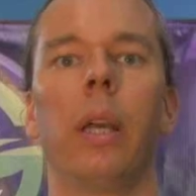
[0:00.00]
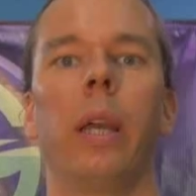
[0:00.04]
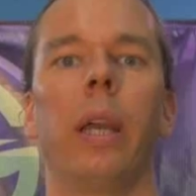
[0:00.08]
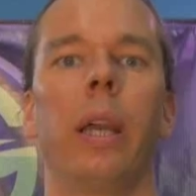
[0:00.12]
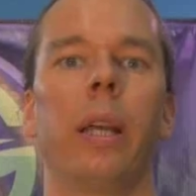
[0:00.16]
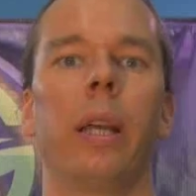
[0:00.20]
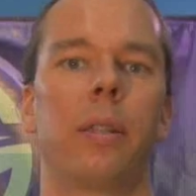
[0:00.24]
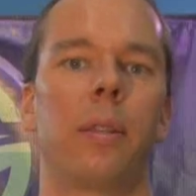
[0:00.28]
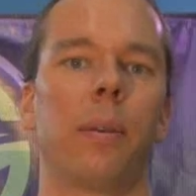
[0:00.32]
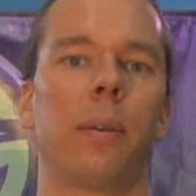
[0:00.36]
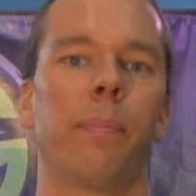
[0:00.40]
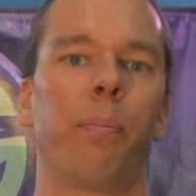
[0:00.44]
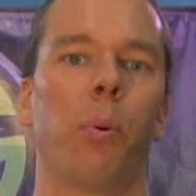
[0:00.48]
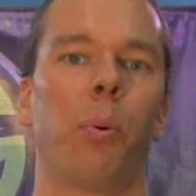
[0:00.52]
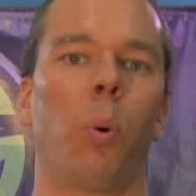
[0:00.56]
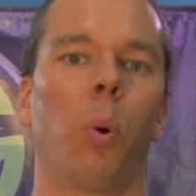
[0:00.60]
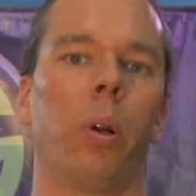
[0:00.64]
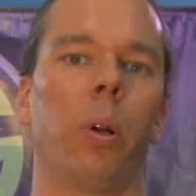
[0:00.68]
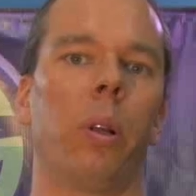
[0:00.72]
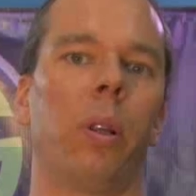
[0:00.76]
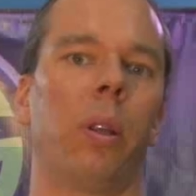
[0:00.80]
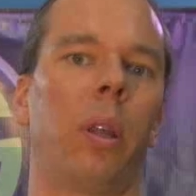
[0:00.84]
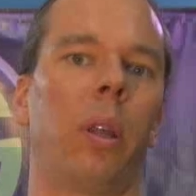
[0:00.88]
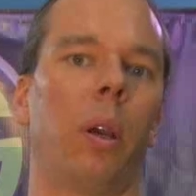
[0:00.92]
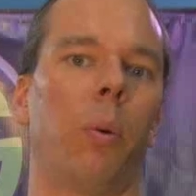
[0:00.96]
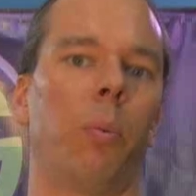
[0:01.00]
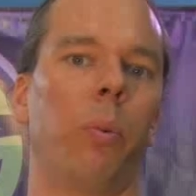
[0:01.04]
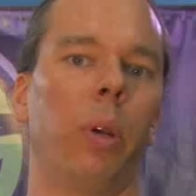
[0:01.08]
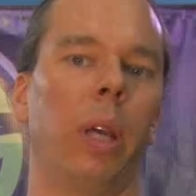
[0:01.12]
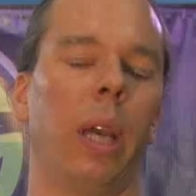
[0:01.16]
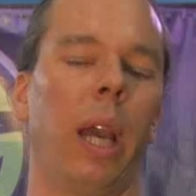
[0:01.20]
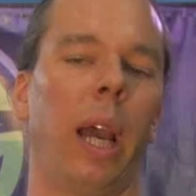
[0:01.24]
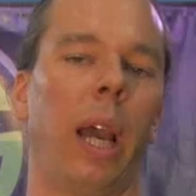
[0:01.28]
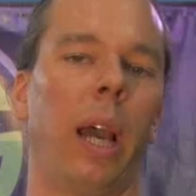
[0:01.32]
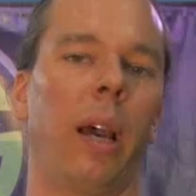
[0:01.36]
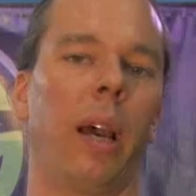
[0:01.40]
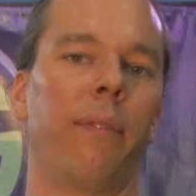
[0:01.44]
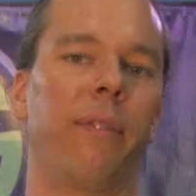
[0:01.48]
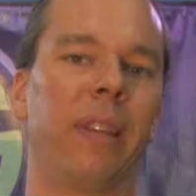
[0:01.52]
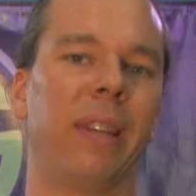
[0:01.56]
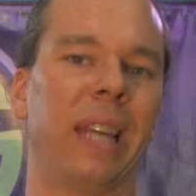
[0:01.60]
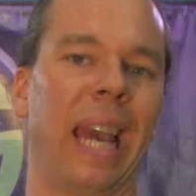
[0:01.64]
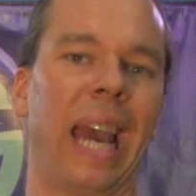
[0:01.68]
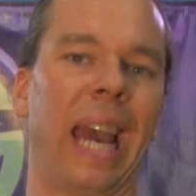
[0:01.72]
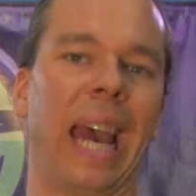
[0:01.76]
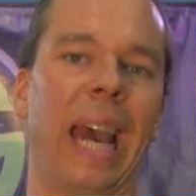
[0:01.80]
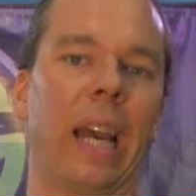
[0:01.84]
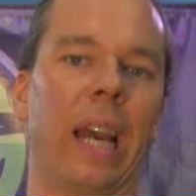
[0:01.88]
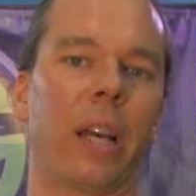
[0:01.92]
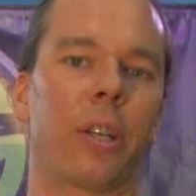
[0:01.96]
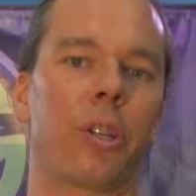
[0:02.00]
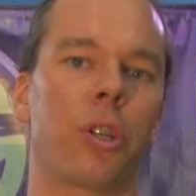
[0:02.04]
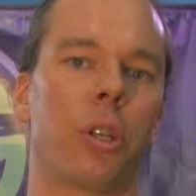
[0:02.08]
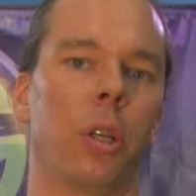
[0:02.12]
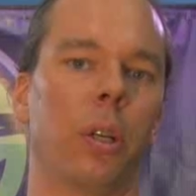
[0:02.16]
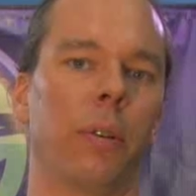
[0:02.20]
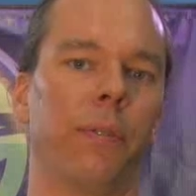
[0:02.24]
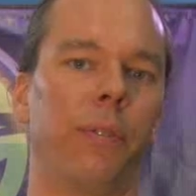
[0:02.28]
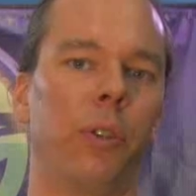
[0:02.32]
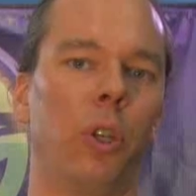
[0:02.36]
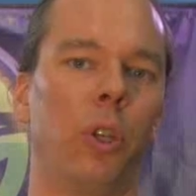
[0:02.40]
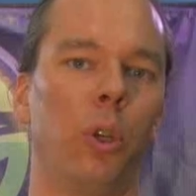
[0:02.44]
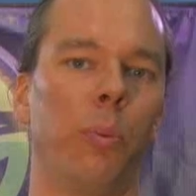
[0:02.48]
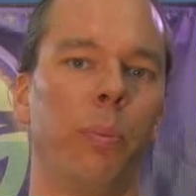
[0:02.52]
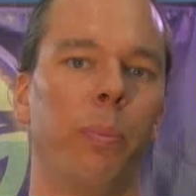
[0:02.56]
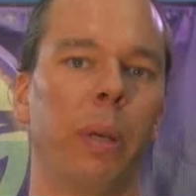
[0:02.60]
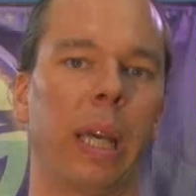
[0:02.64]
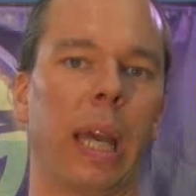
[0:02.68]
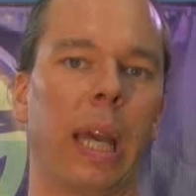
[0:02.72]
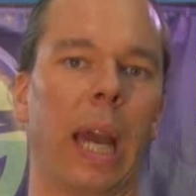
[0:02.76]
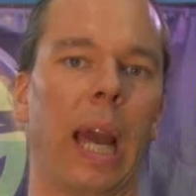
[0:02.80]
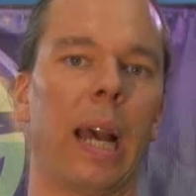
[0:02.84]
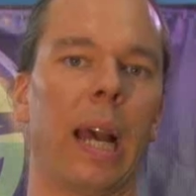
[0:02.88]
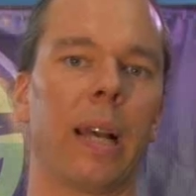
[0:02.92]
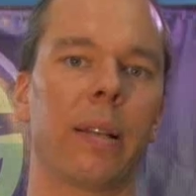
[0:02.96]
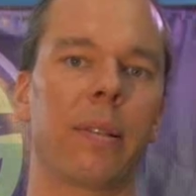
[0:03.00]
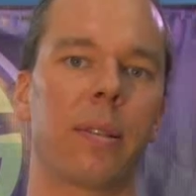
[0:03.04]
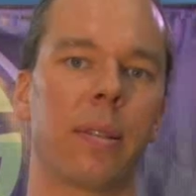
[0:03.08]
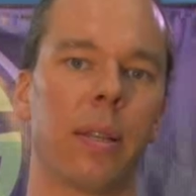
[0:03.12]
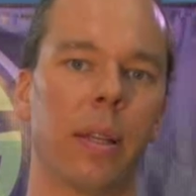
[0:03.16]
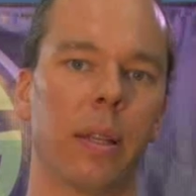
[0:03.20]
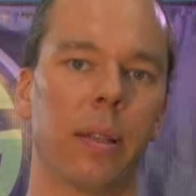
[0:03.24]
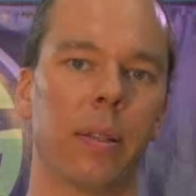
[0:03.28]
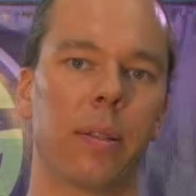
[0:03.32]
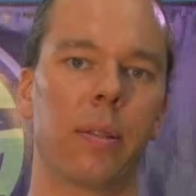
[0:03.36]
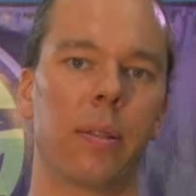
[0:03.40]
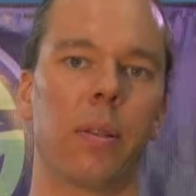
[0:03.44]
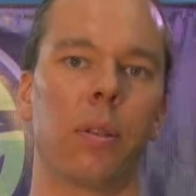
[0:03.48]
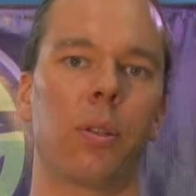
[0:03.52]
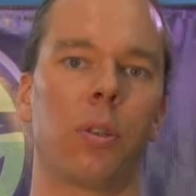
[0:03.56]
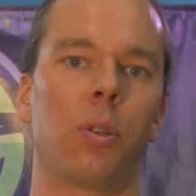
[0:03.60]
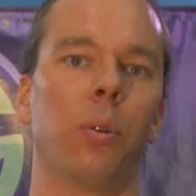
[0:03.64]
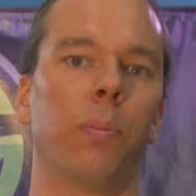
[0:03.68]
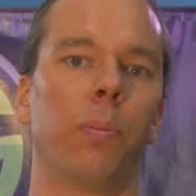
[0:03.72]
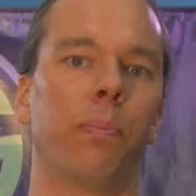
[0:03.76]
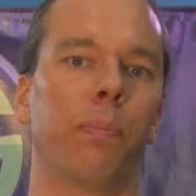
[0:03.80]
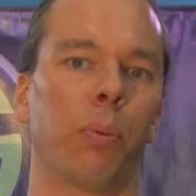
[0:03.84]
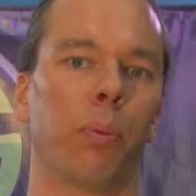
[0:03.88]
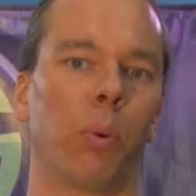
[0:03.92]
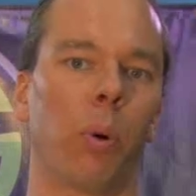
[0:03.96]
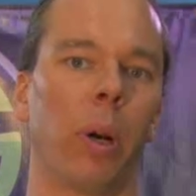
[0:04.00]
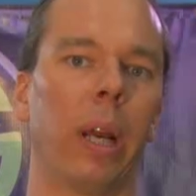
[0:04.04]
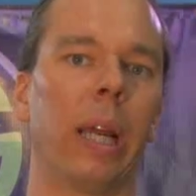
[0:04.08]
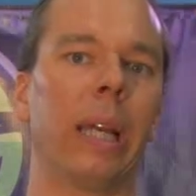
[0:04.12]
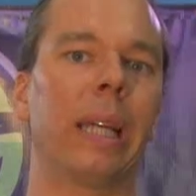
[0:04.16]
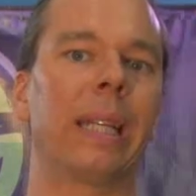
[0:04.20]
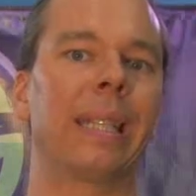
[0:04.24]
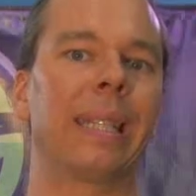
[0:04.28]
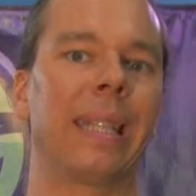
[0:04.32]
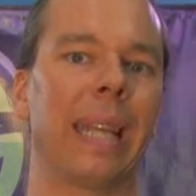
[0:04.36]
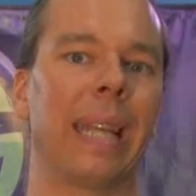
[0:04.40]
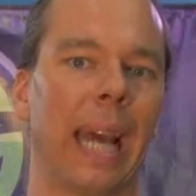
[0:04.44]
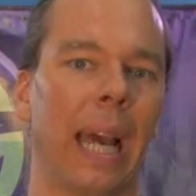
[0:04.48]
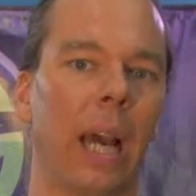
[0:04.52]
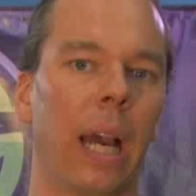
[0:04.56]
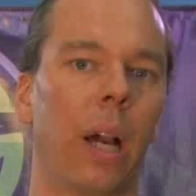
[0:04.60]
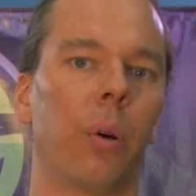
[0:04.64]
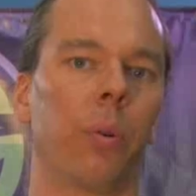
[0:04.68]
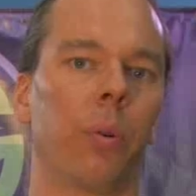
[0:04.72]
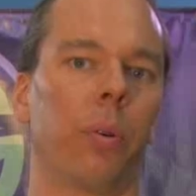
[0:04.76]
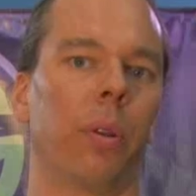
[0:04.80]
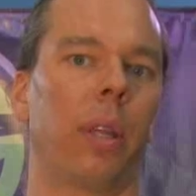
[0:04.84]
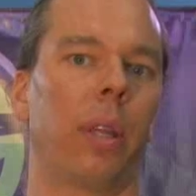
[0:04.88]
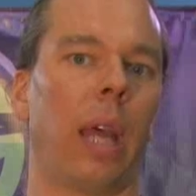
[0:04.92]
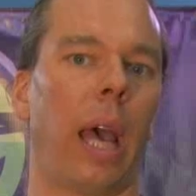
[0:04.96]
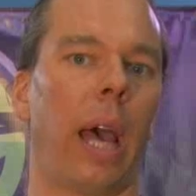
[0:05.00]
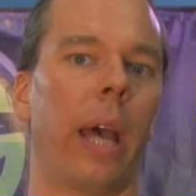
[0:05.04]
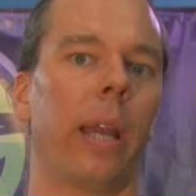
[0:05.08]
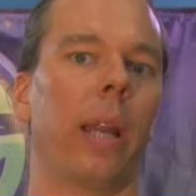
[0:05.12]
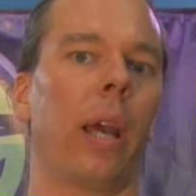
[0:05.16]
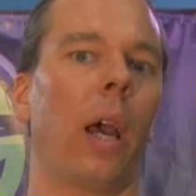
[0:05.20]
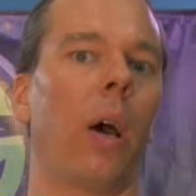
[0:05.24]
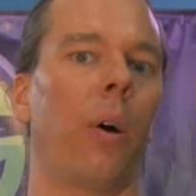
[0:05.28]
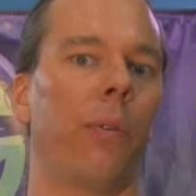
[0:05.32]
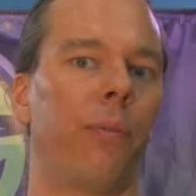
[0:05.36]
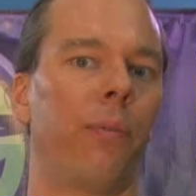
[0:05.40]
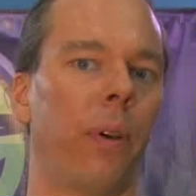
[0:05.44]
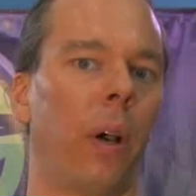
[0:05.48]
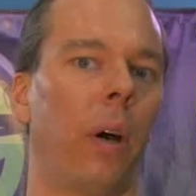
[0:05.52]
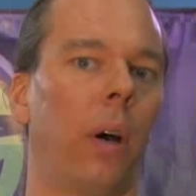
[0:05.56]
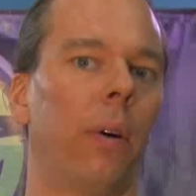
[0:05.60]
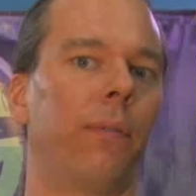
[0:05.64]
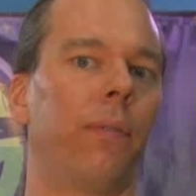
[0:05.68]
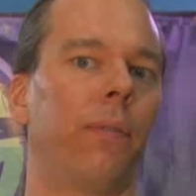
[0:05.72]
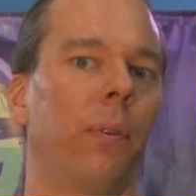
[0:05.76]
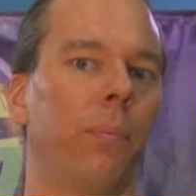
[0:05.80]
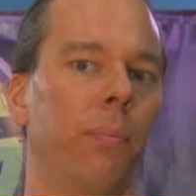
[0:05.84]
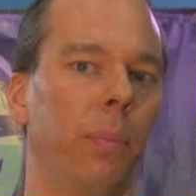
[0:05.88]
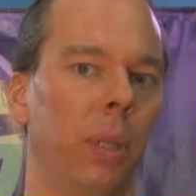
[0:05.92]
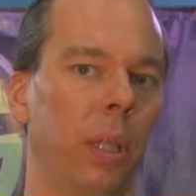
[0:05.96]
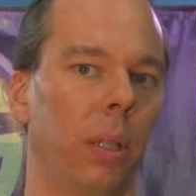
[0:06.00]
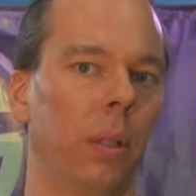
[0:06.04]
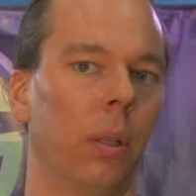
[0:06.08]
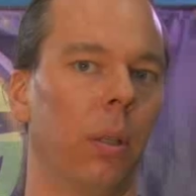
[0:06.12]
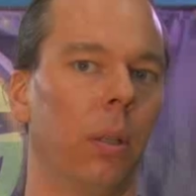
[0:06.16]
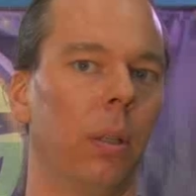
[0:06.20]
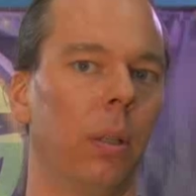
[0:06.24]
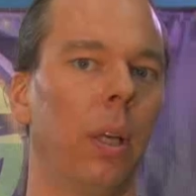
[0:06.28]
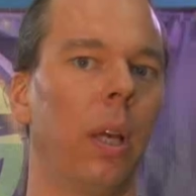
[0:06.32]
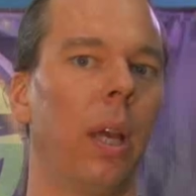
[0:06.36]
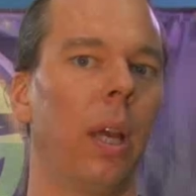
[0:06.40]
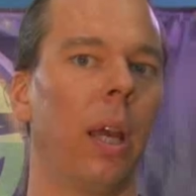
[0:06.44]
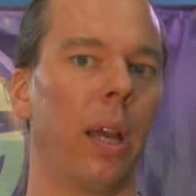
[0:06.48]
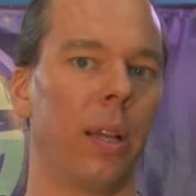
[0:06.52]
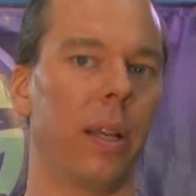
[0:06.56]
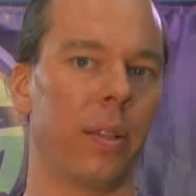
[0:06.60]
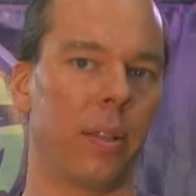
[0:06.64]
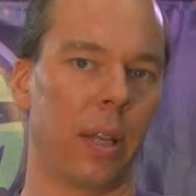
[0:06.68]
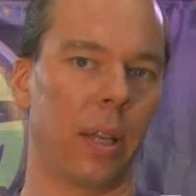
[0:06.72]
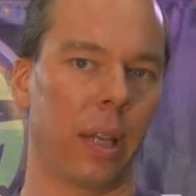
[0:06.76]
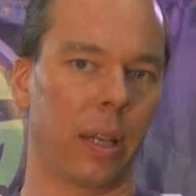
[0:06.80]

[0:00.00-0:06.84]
it's important that we have the action of humic acids to break down that alfalfa meal as,